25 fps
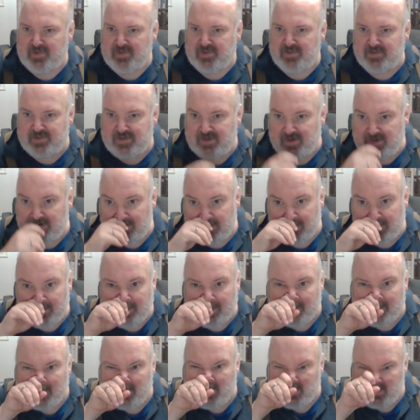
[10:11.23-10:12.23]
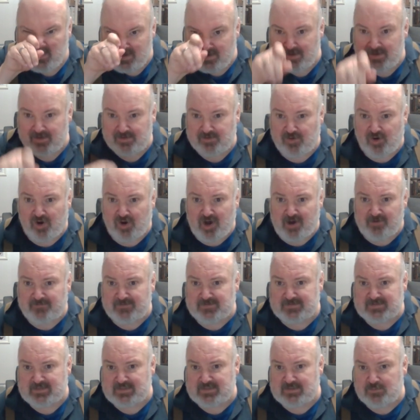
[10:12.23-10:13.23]
The
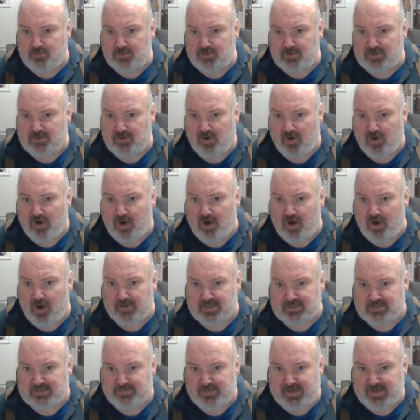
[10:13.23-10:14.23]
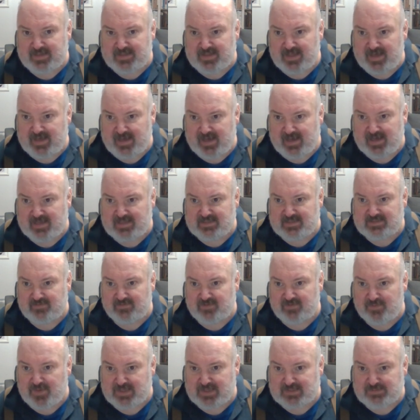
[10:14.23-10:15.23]
offices will always be in the hands of
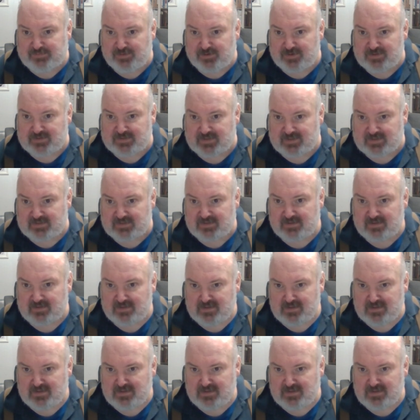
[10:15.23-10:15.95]
the best persons,